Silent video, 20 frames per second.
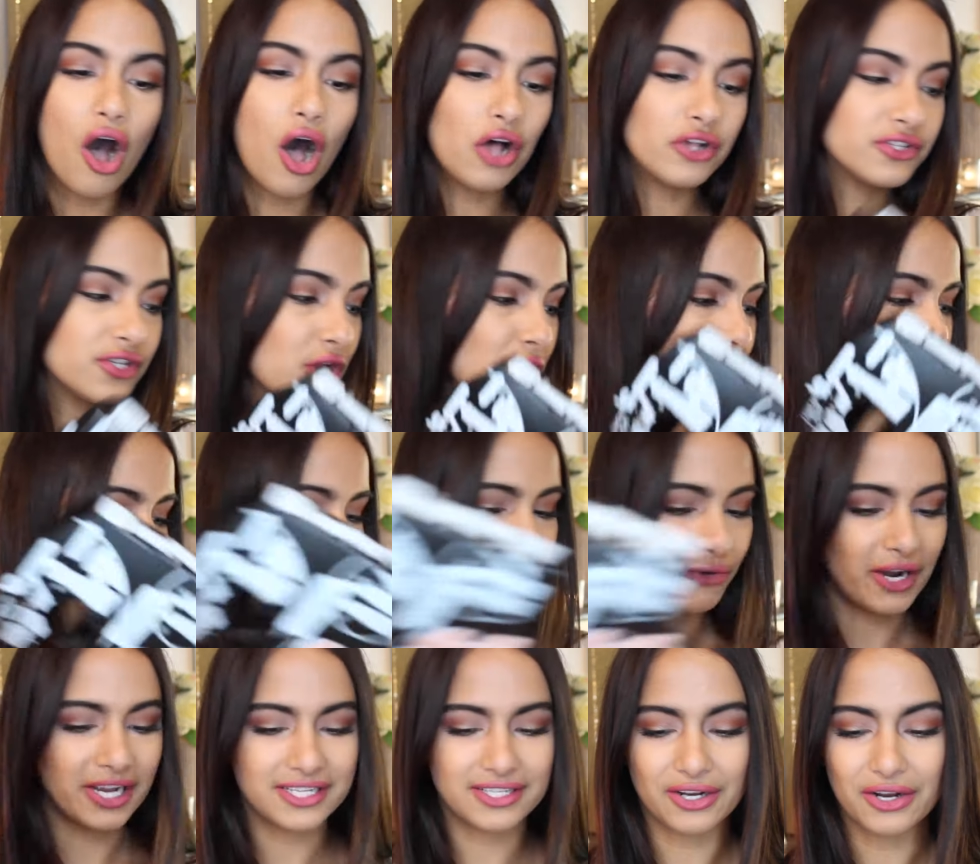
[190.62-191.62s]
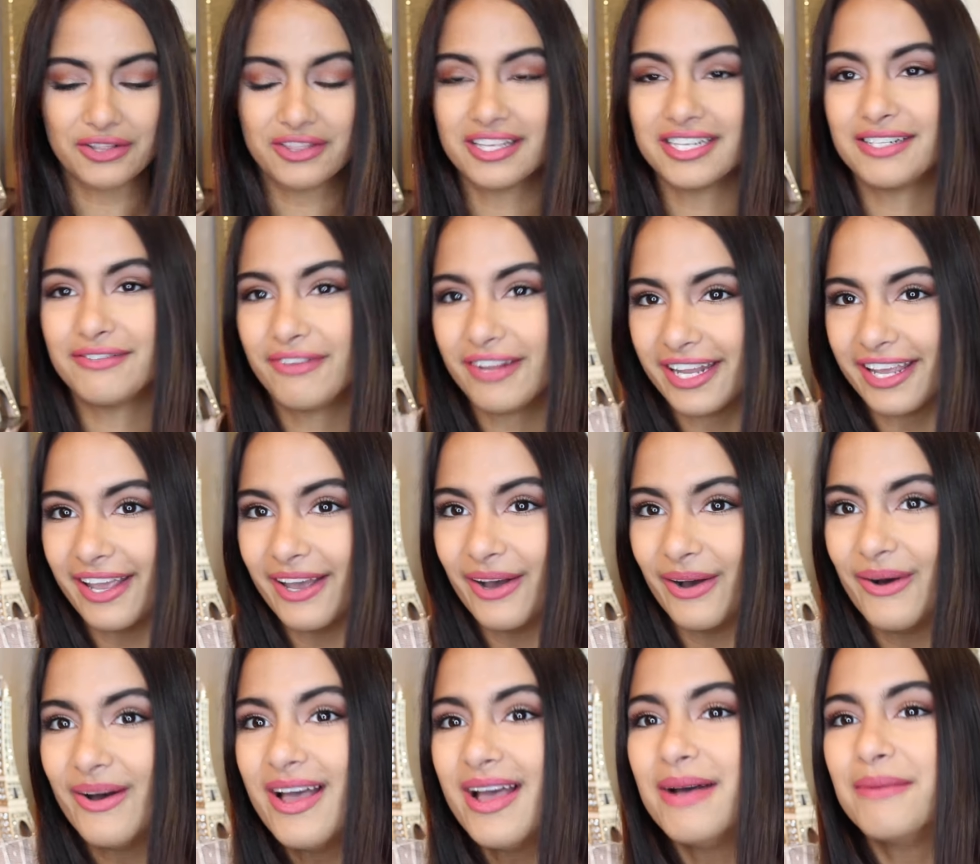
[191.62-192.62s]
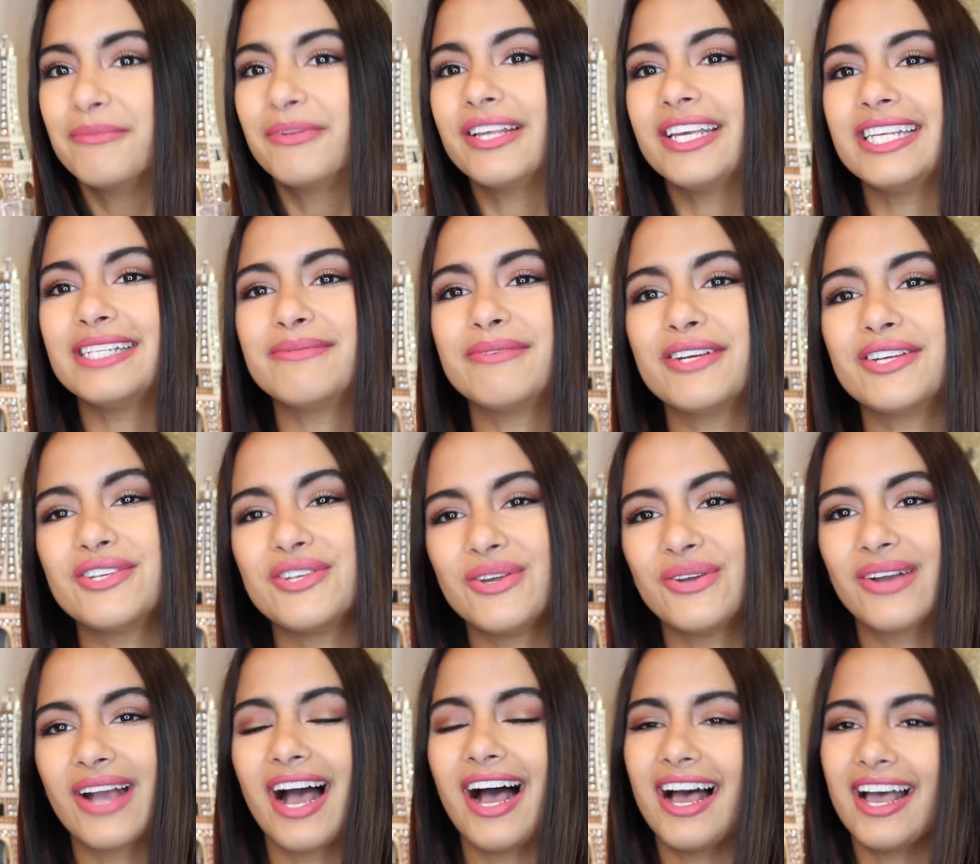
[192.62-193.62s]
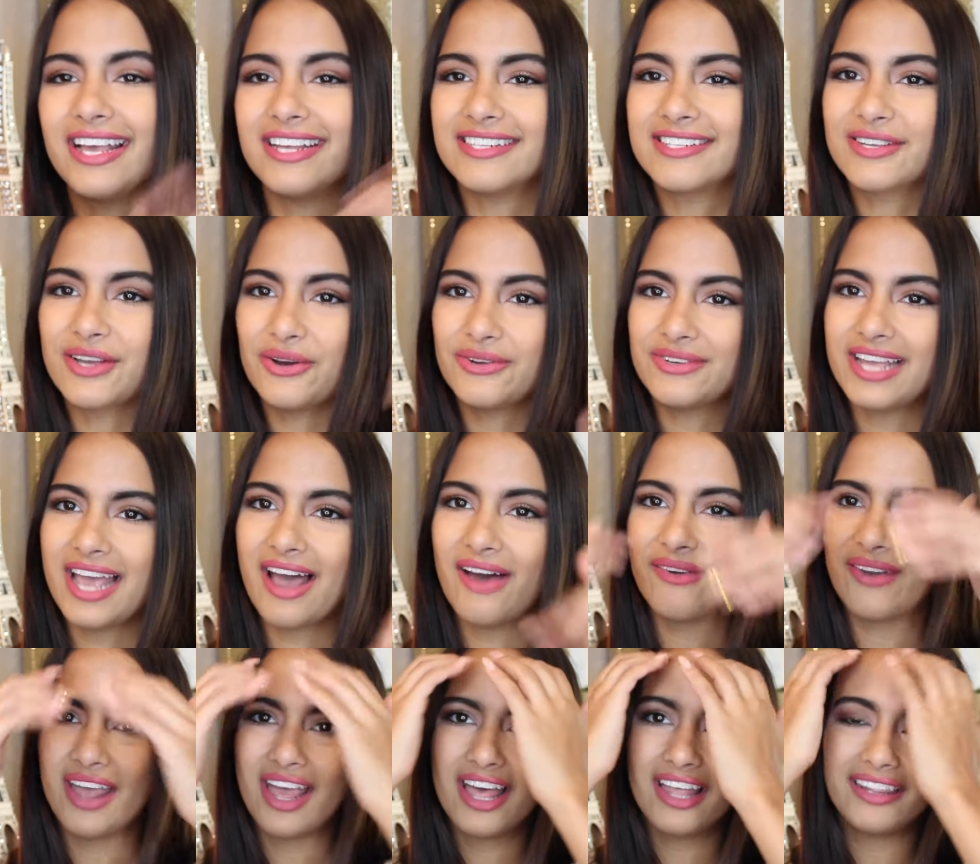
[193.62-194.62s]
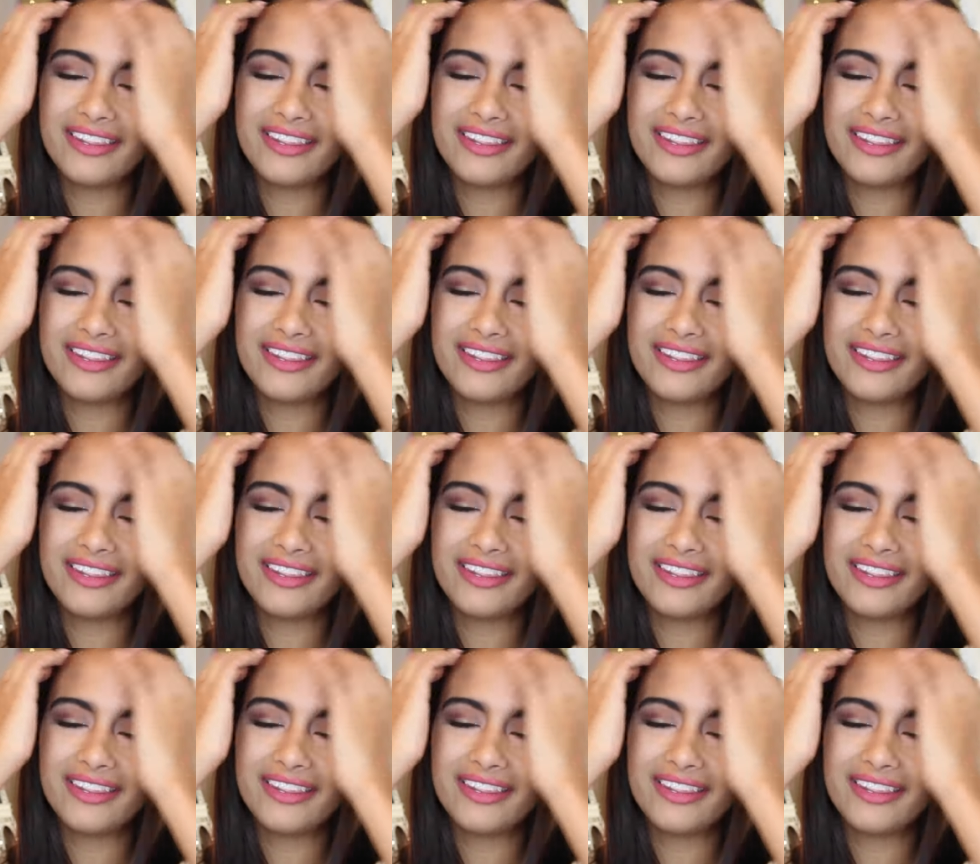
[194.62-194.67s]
also, before I start this video, please make sure you guys go down,